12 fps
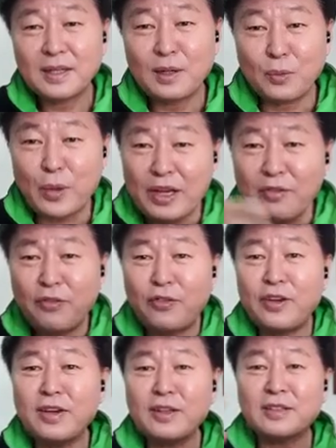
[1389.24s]
When
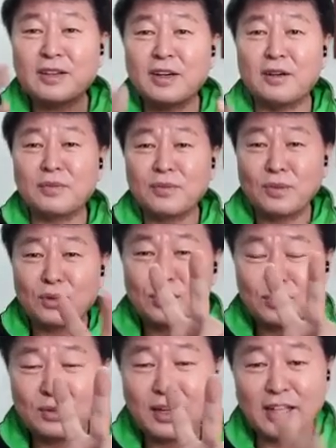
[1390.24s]
fear is come,
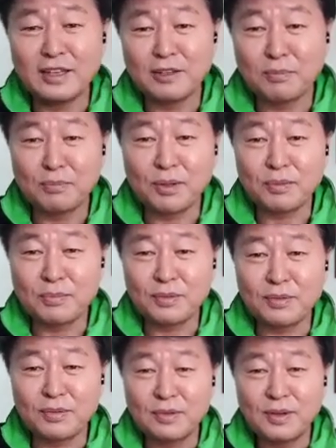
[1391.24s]
two kind of
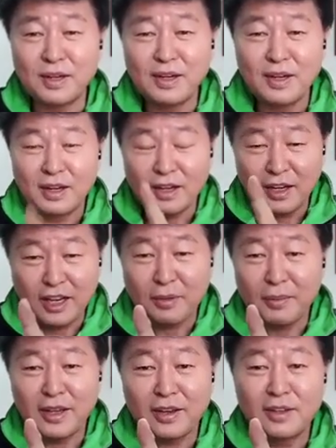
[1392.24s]
people
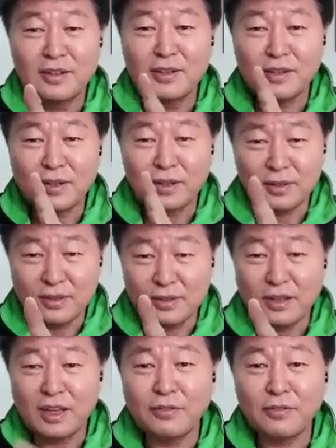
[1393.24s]
living under
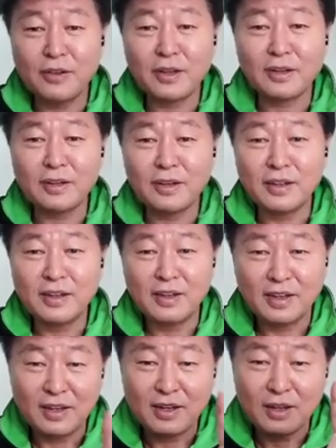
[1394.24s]
constant fear,
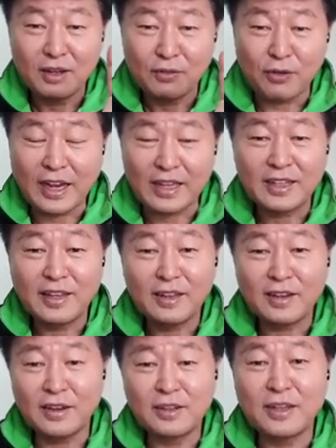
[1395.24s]

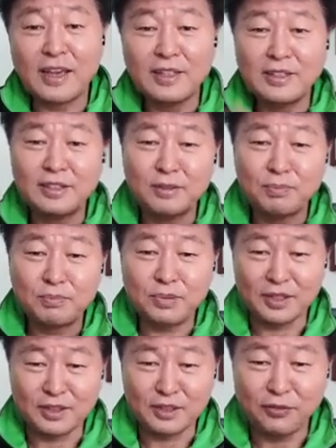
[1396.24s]
fighting against the
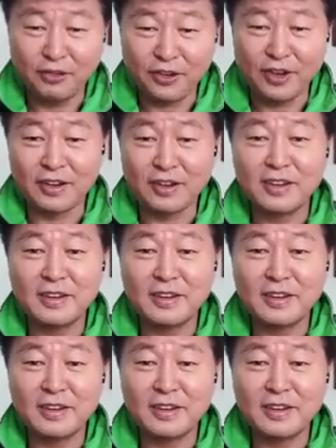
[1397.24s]
fear. fear.